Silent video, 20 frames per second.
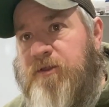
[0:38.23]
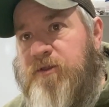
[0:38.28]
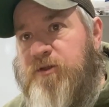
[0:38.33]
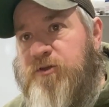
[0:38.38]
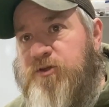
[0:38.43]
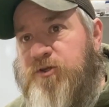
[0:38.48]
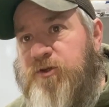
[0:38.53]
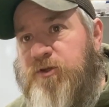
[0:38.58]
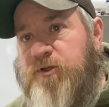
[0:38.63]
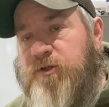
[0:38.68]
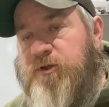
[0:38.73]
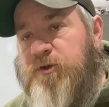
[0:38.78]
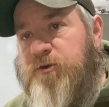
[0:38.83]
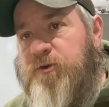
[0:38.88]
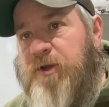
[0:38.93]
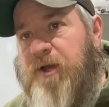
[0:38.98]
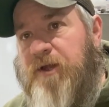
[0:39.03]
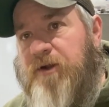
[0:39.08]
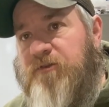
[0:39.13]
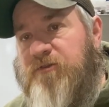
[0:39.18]
that you can
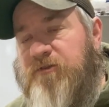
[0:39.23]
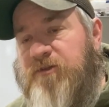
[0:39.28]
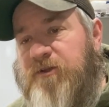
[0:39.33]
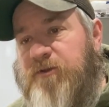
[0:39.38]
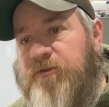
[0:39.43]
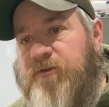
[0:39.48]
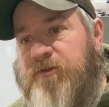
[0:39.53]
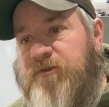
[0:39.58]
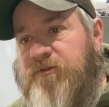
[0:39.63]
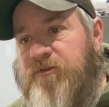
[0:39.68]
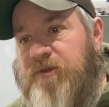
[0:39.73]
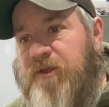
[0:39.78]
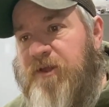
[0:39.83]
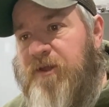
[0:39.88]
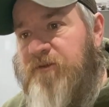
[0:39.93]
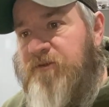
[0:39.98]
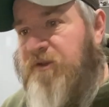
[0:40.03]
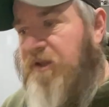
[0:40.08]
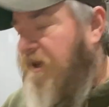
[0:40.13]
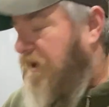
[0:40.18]
do, how to seal these
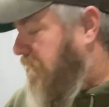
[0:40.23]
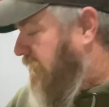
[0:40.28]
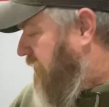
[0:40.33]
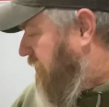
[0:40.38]
things and how to get